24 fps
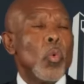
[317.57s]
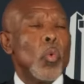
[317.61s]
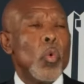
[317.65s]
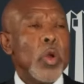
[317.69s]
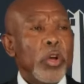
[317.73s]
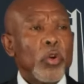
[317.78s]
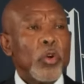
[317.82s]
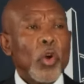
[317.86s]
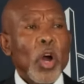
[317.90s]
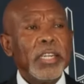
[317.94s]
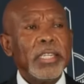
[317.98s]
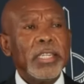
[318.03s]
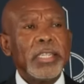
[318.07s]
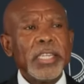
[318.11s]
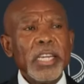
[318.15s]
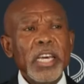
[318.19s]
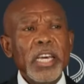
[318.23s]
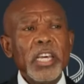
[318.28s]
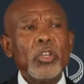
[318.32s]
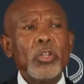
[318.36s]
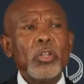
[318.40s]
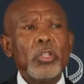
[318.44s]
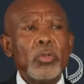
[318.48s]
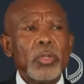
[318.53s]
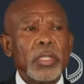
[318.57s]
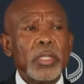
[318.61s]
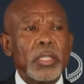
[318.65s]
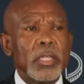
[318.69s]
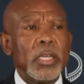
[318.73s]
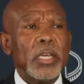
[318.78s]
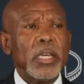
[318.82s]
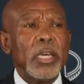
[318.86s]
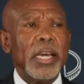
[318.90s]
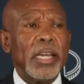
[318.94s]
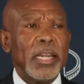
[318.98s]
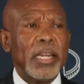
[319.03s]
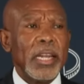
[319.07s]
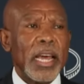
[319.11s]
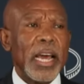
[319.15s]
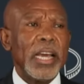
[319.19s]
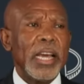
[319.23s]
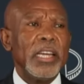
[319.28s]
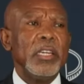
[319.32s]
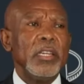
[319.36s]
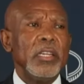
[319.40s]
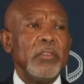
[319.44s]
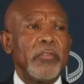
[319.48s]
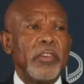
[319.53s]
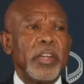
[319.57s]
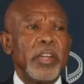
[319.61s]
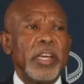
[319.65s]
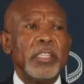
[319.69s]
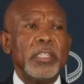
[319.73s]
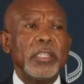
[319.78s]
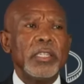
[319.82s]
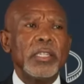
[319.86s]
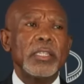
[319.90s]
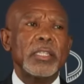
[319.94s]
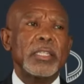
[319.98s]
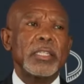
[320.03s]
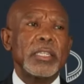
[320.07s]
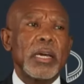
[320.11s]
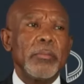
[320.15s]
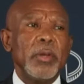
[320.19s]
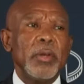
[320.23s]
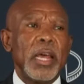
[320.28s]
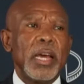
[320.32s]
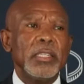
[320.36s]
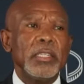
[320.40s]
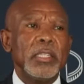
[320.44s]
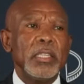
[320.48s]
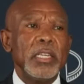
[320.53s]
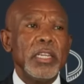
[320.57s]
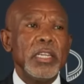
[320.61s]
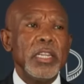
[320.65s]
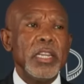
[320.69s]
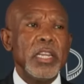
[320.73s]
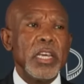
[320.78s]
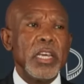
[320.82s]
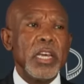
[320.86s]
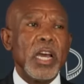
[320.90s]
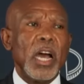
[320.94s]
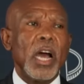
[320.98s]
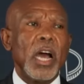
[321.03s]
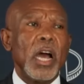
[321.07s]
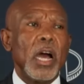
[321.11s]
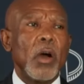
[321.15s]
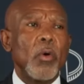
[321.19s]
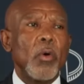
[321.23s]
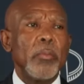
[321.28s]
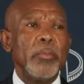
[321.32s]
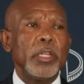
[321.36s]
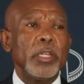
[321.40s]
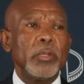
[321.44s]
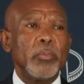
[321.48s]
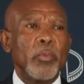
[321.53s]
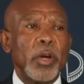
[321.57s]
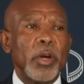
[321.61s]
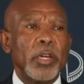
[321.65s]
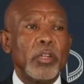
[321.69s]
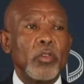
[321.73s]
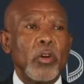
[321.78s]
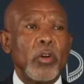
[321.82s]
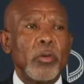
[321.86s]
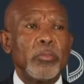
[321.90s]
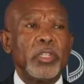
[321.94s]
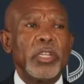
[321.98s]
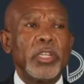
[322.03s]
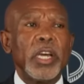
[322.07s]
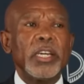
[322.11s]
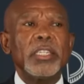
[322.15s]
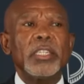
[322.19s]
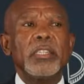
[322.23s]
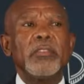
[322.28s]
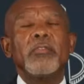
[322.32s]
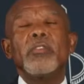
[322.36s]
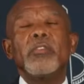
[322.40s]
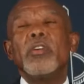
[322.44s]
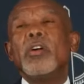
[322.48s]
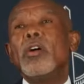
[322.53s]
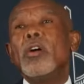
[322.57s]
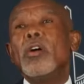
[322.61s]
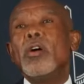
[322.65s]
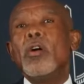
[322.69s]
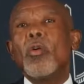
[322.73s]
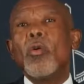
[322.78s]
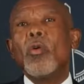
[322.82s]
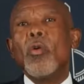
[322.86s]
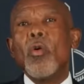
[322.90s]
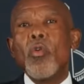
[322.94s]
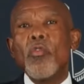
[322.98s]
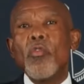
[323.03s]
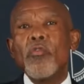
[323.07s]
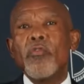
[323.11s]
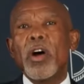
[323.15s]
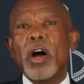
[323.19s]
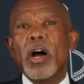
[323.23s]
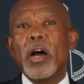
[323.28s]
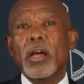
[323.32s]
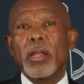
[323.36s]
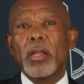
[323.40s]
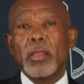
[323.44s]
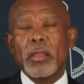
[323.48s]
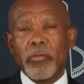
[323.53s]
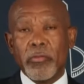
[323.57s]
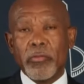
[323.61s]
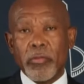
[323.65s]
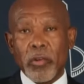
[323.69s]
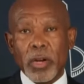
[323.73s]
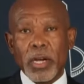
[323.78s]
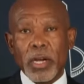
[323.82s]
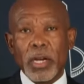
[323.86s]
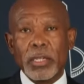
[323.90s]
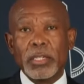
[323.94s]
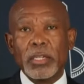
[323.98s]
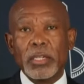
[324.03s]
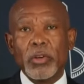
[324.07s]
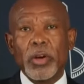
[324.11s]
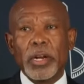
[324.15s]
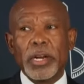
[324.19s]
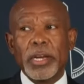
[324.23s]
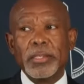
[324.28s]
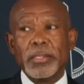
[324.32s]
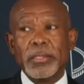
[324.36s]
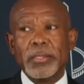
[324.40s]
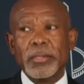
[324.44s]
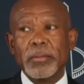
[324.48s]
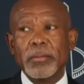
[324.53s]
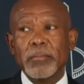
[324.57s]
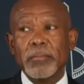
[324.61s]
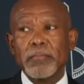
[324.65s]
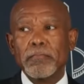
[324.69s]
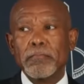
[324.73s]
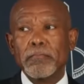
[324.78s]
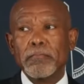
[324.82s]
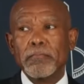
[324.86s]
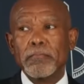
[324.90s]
We continue to see headline inflation stabilizing near our midpoint objective over the forecast horizon.